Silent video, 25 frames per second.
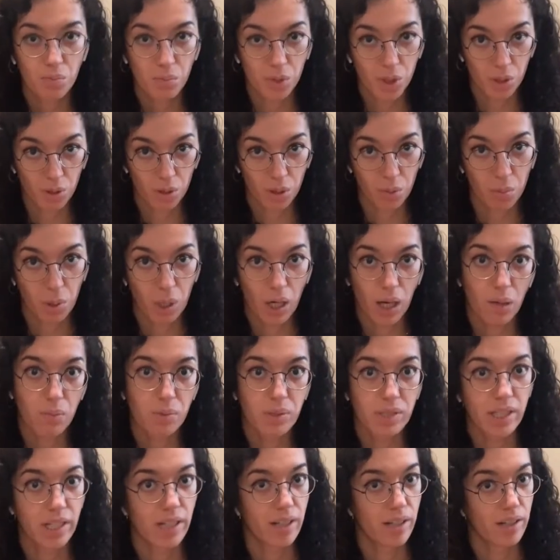yoga
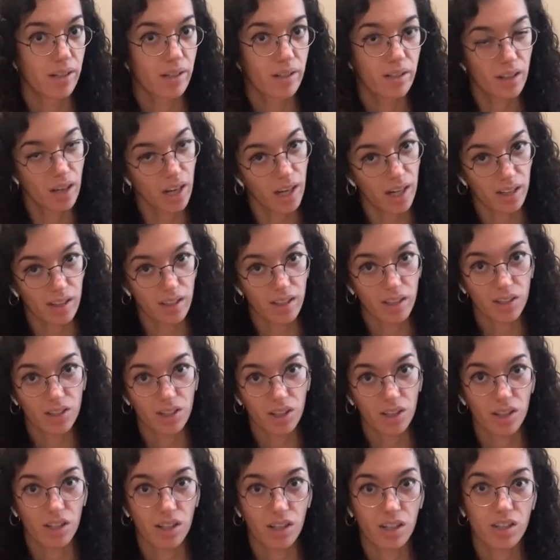props, I highly
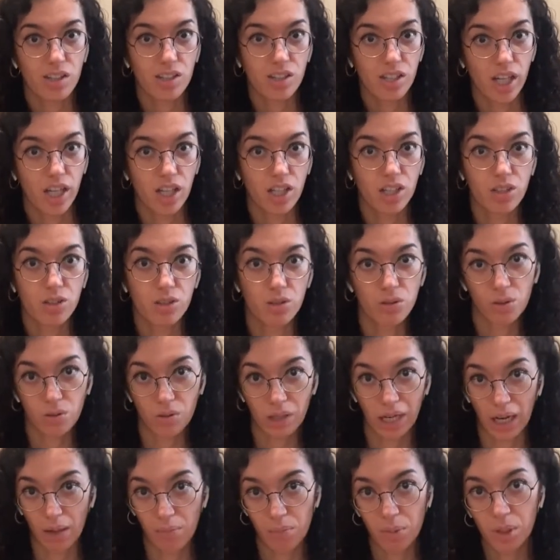encourage that you
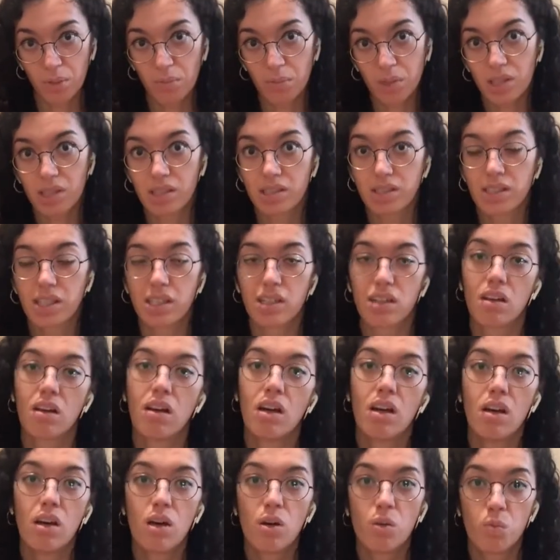grab them because they
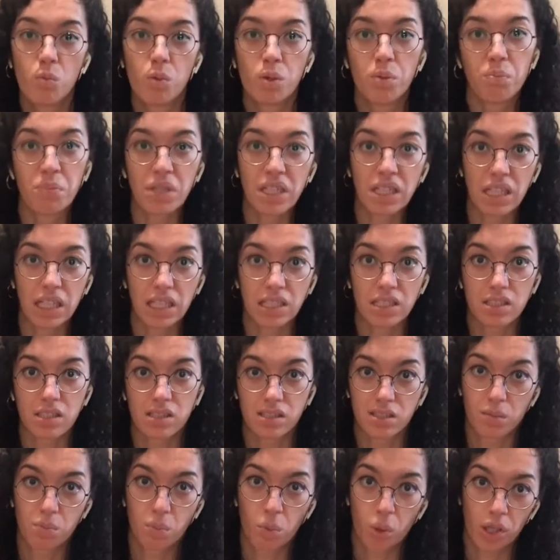would be nice
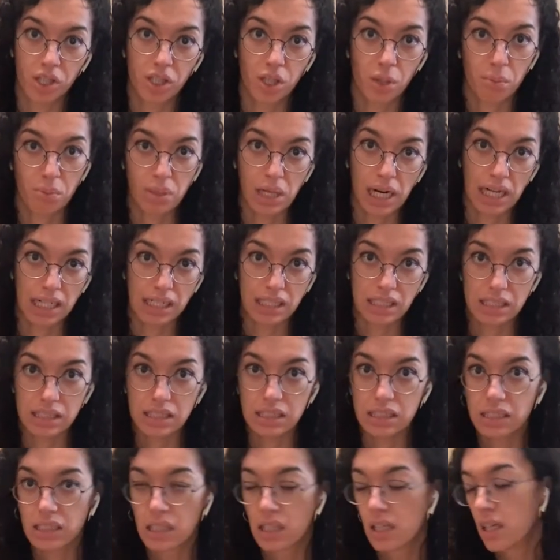to support your
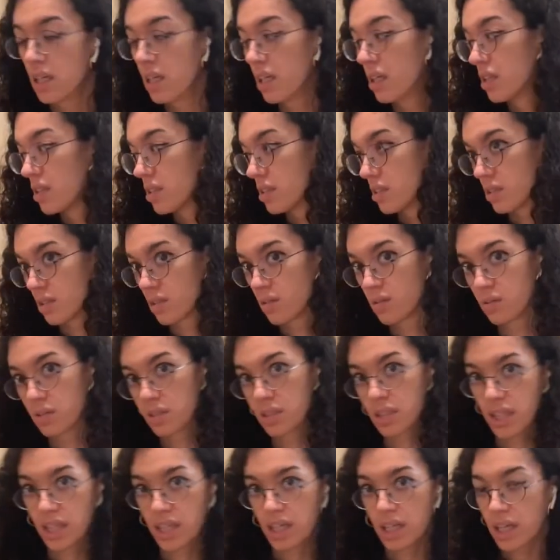practice. So
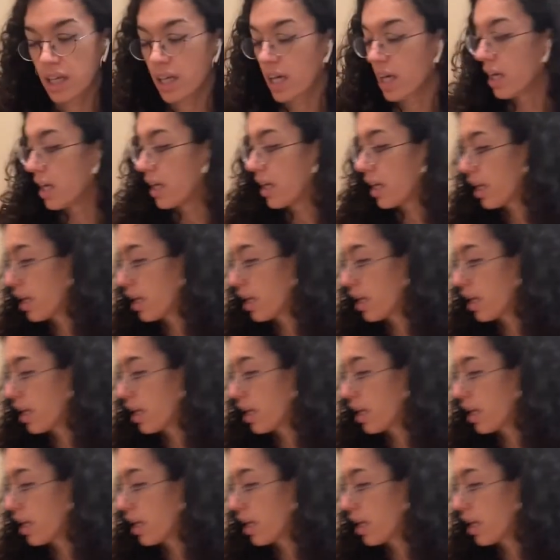today I